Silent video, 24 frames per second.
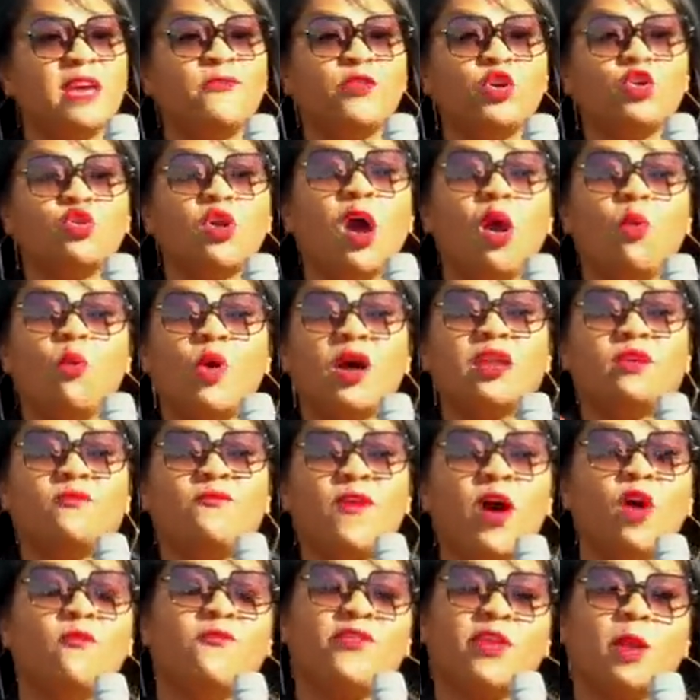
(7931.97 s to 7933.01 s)
if you don't want to
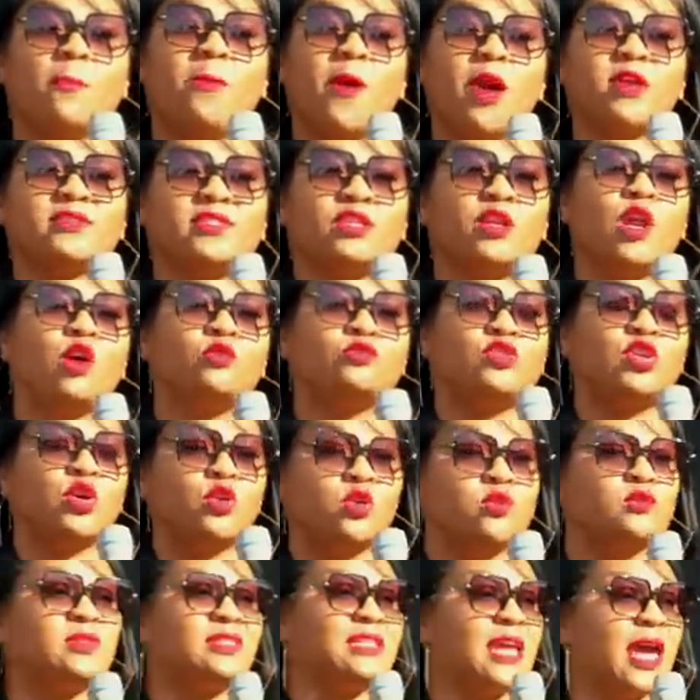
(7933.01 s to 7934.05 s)
vote for the person on
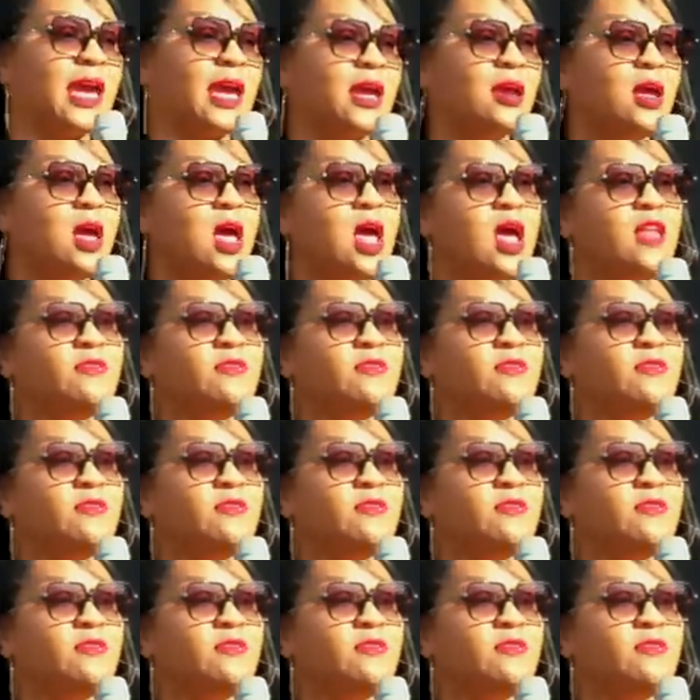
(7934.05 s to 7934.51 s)
Tuesday,